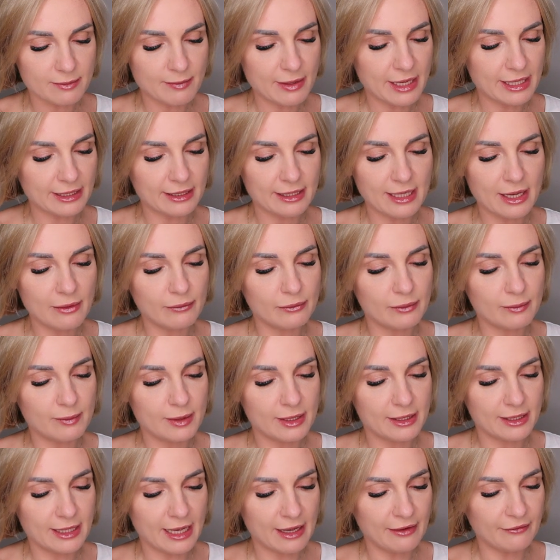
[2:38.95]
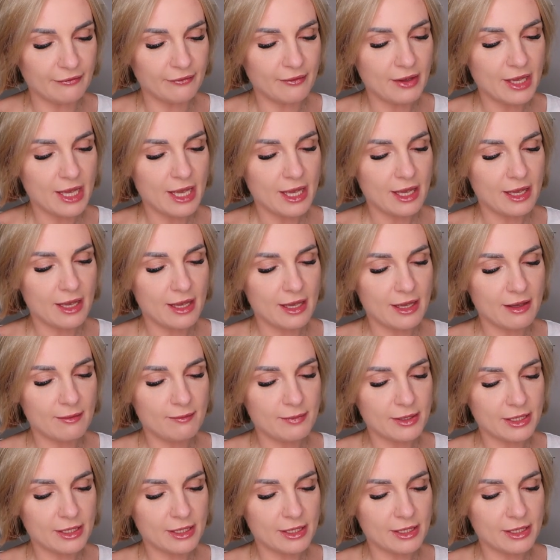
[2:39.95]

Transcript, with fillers: but that will be enough uh,